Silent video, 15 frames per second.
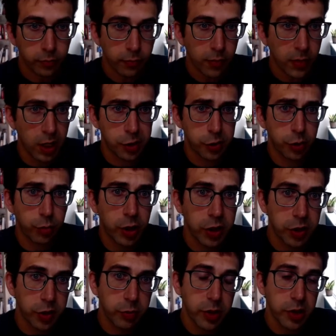And so what
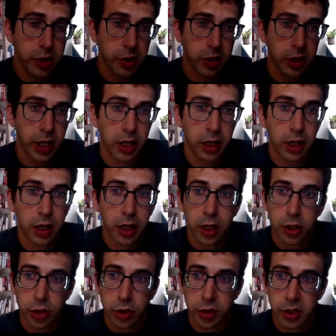this means is that
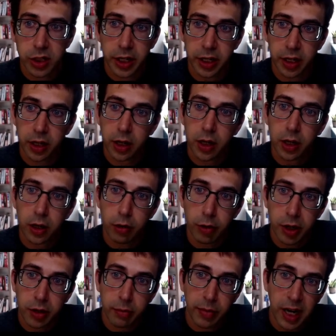just like
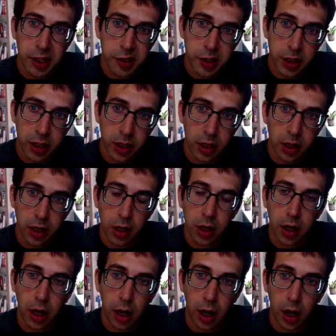gradient masking
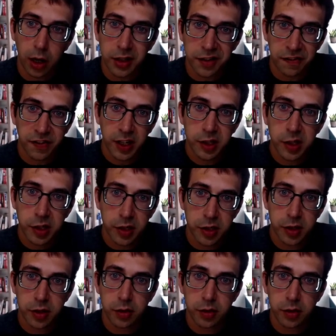uh, defenses